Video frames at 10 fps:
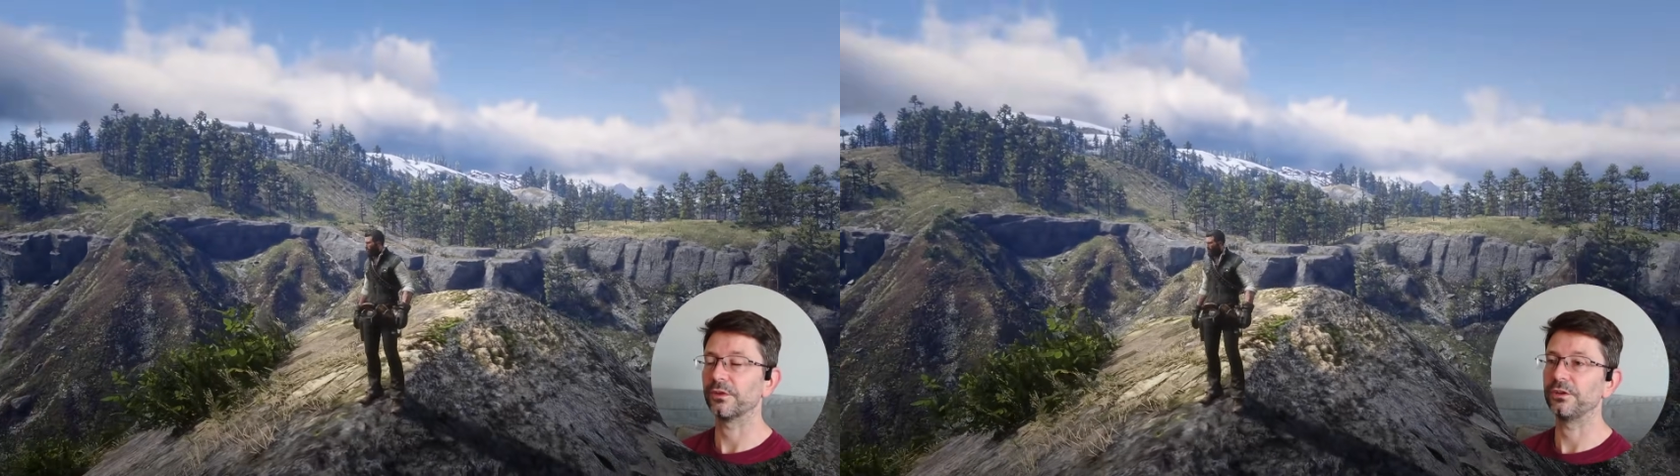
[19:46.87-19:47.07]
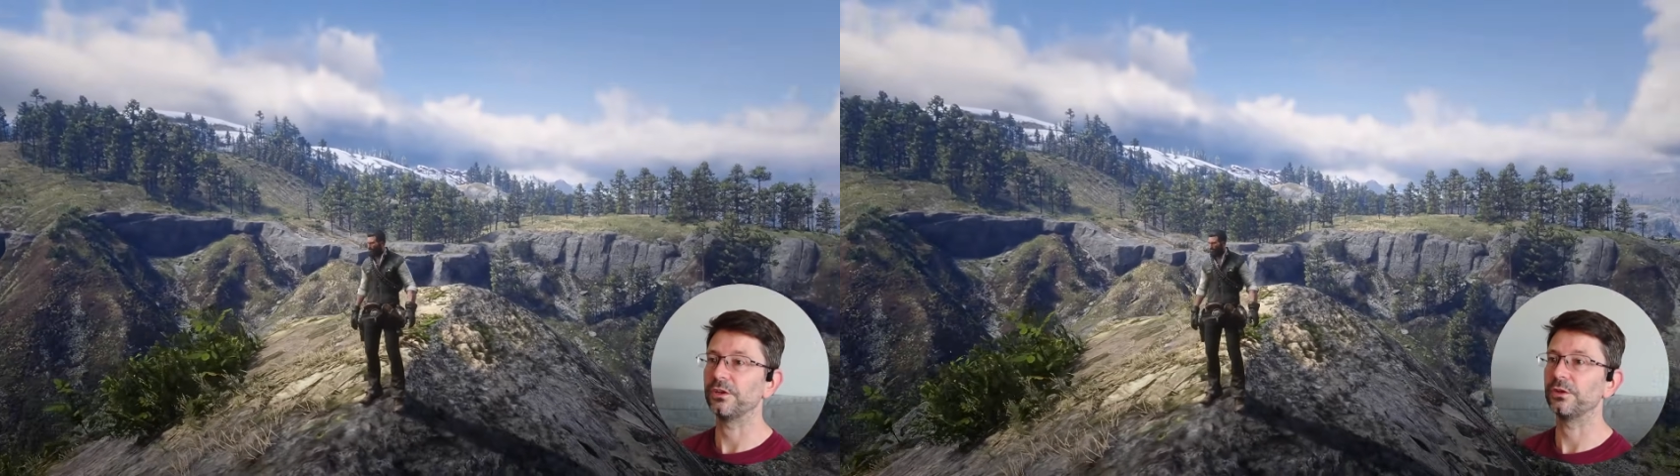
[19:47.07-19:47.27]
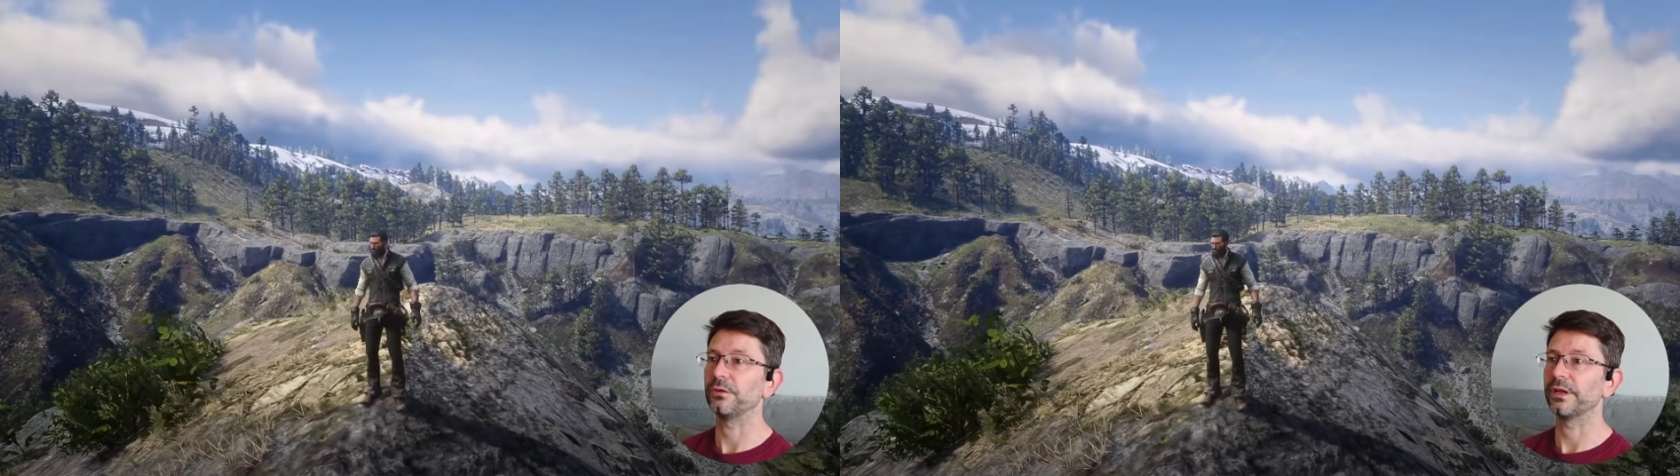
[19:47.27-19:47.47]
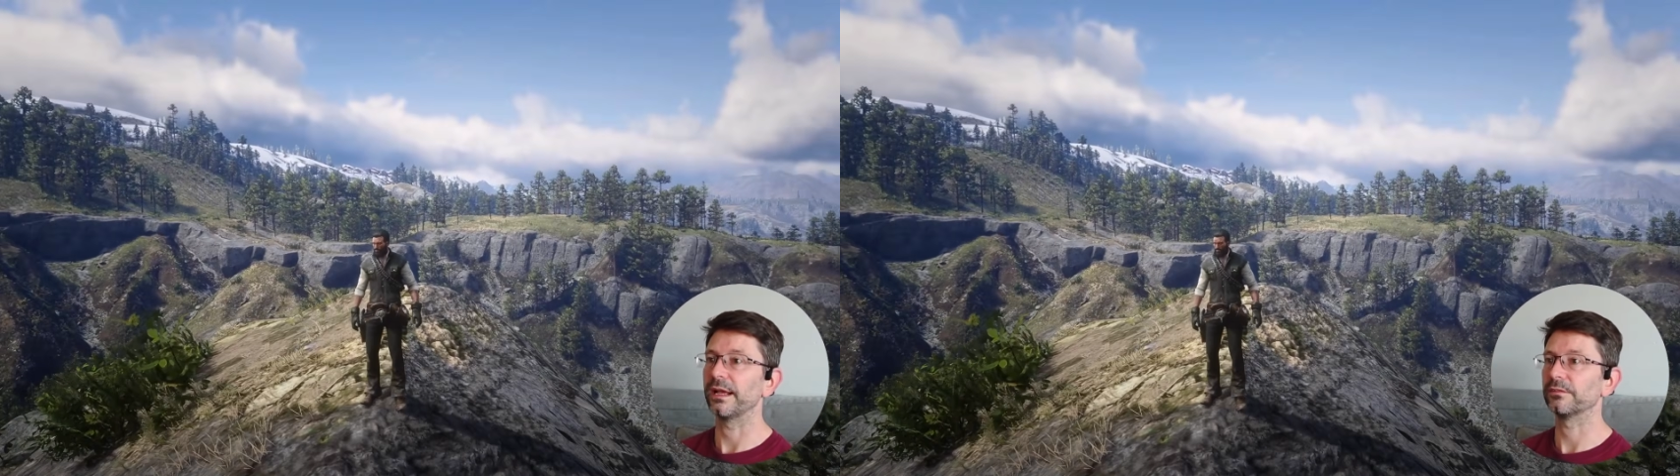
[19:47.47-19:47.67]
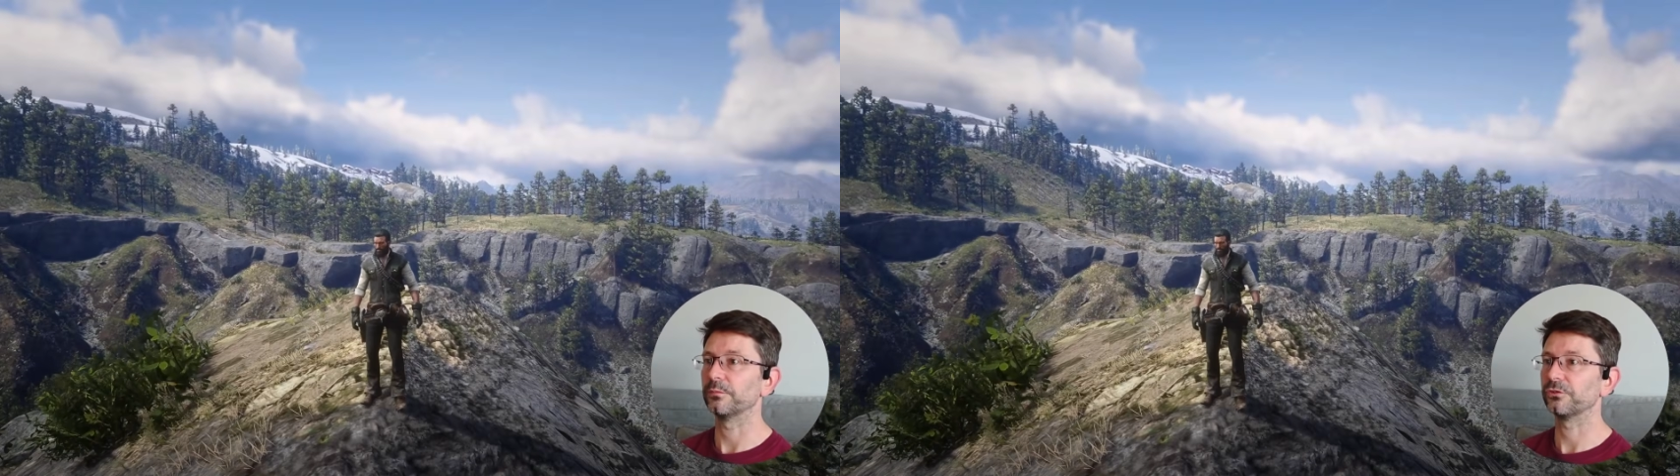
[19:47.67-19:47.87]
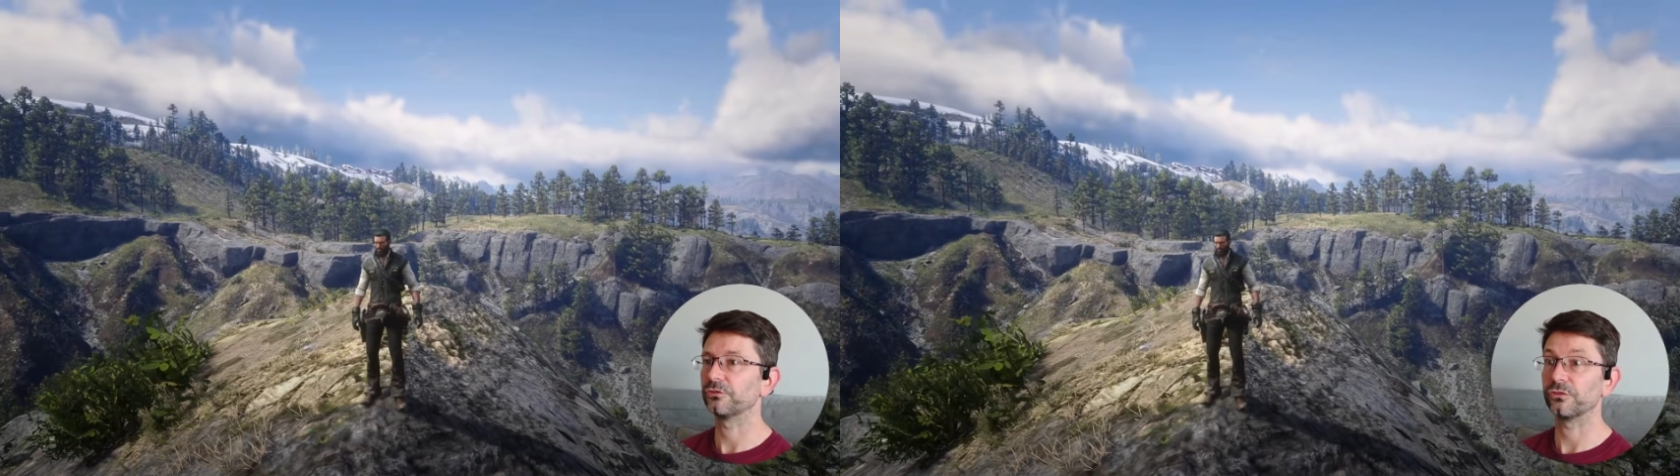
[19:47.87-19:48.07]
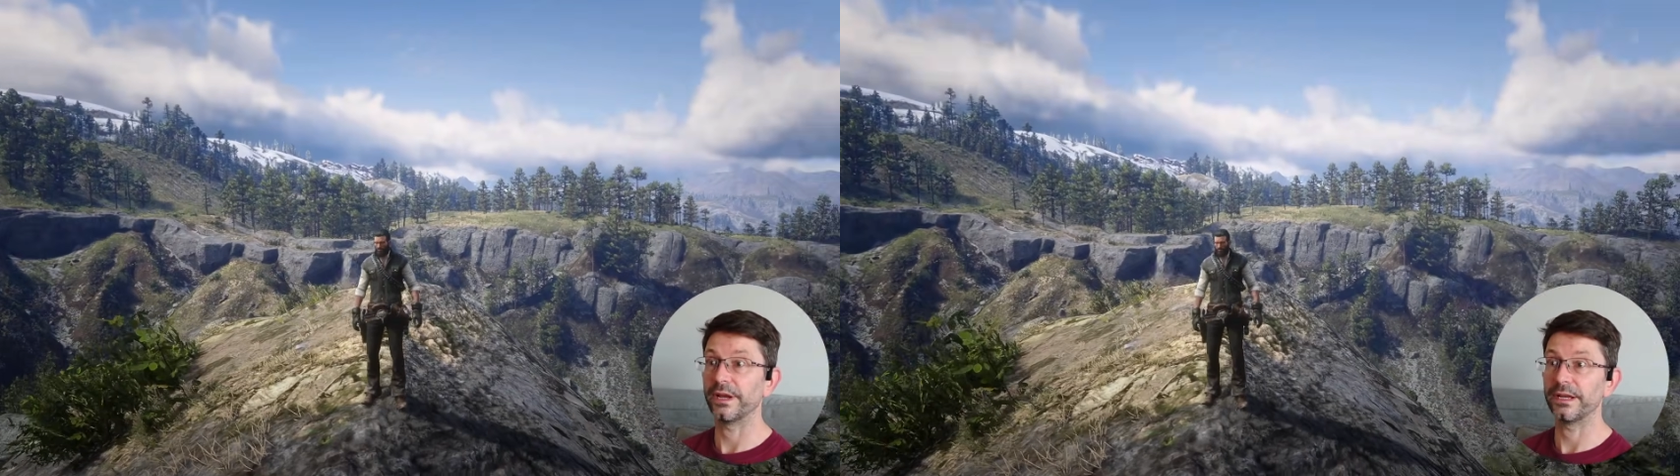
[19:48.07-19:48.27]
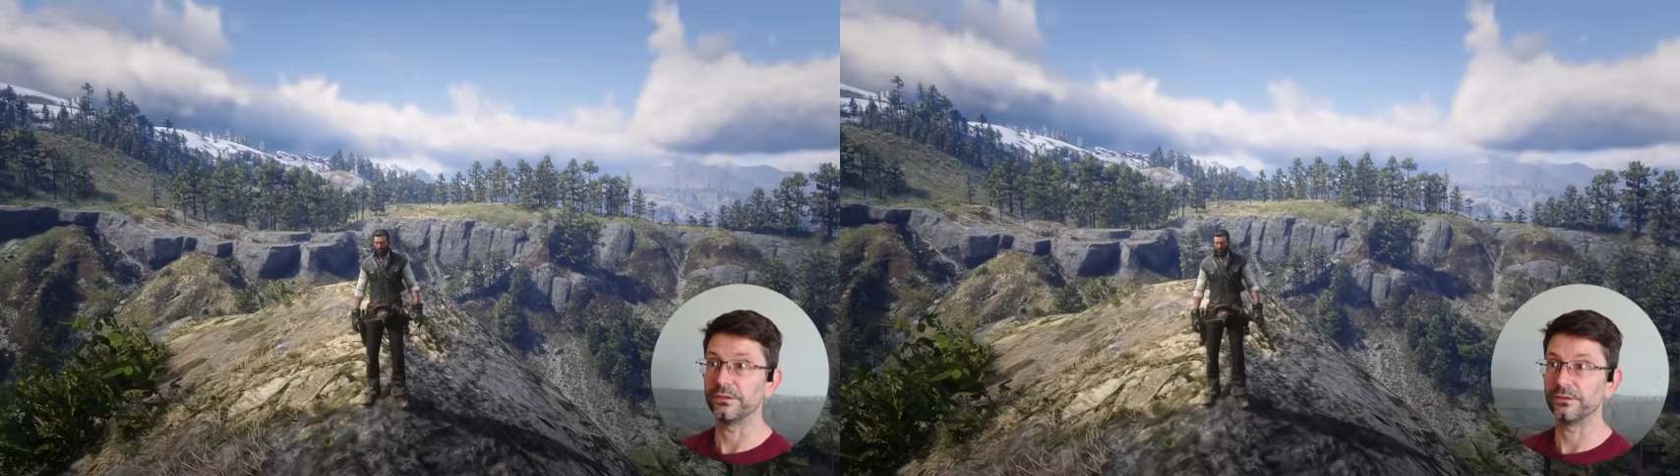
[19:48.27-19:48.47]
and you do get some
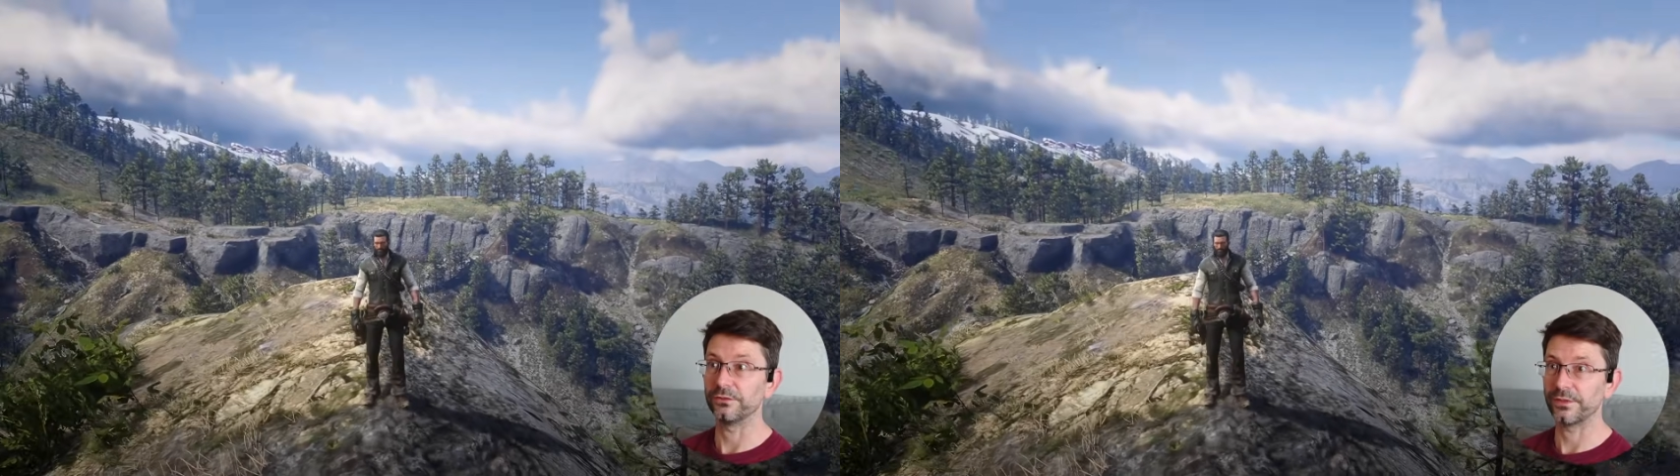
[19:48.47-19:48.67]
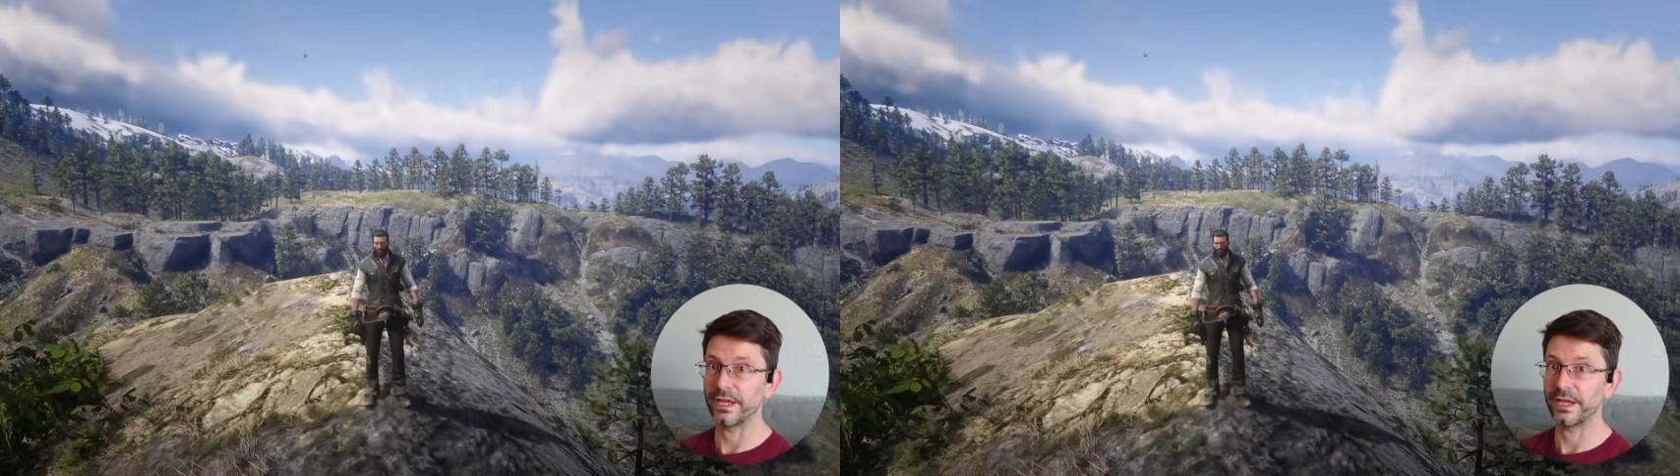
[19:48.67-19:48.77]
strange